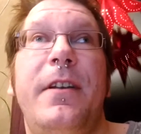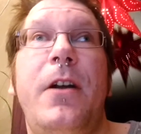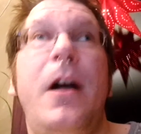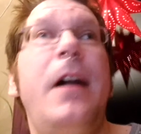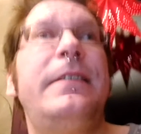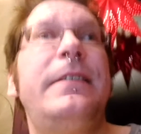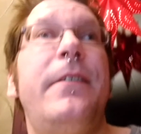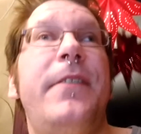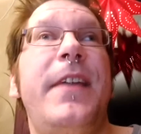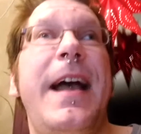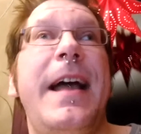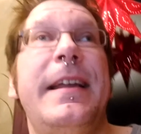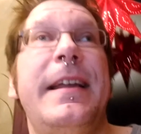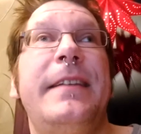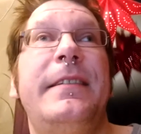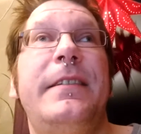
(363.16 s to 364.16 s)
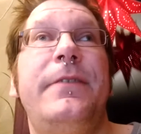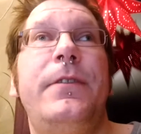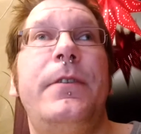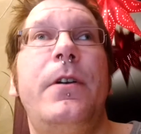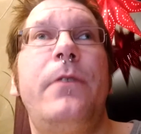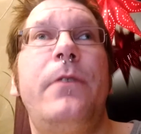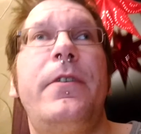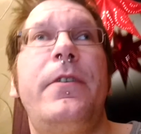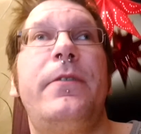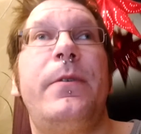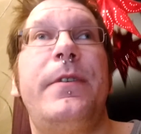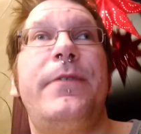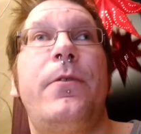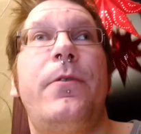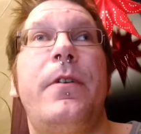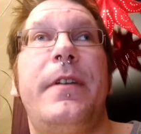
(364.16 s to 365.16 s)
the cost of that is, if you go for the
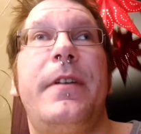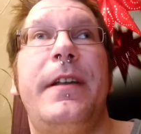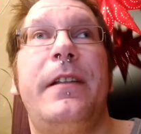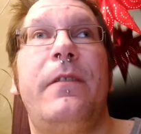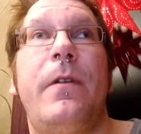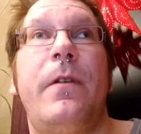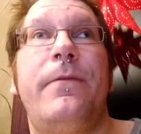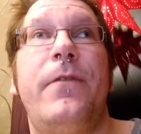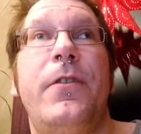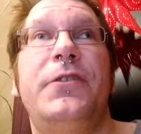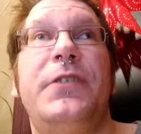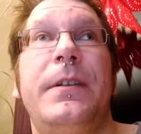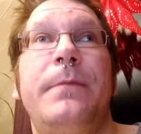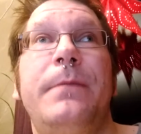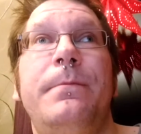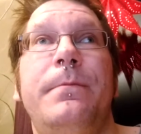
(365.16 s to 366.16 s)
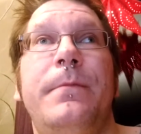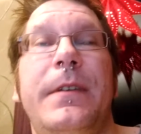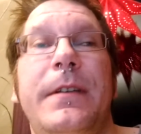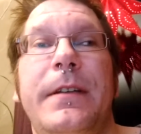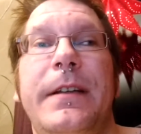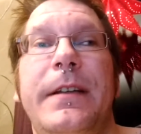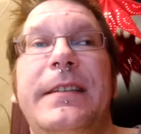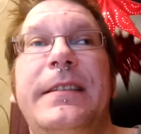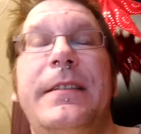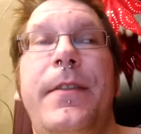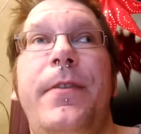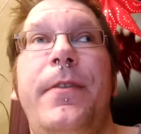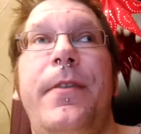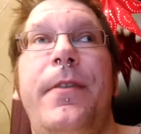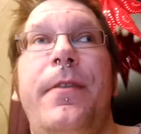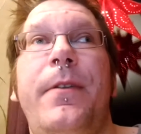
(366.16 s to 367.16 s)
24 kilowatt version, it's
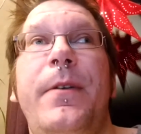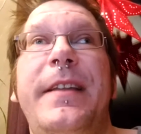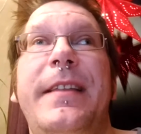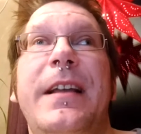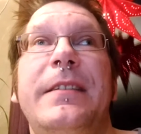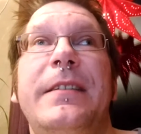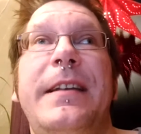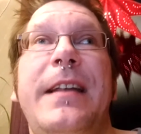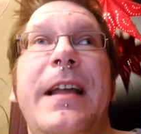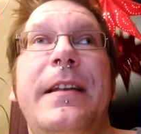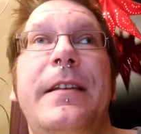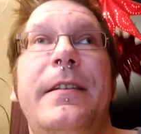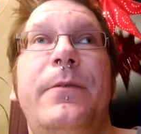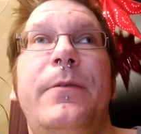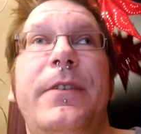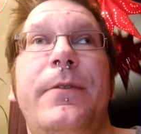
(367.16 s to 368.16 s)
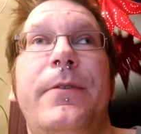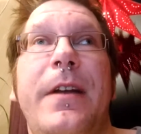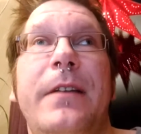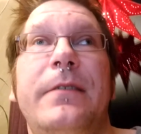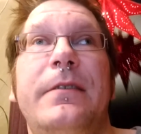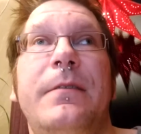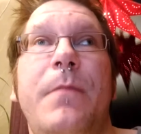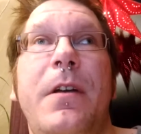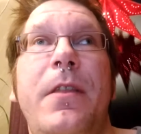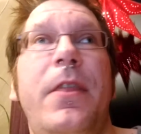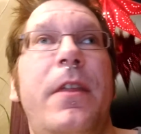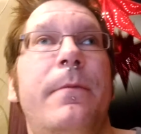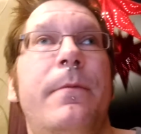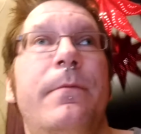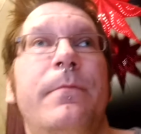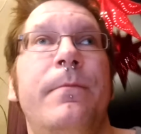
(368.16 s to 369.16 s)
3,090 Swedish crowns a month,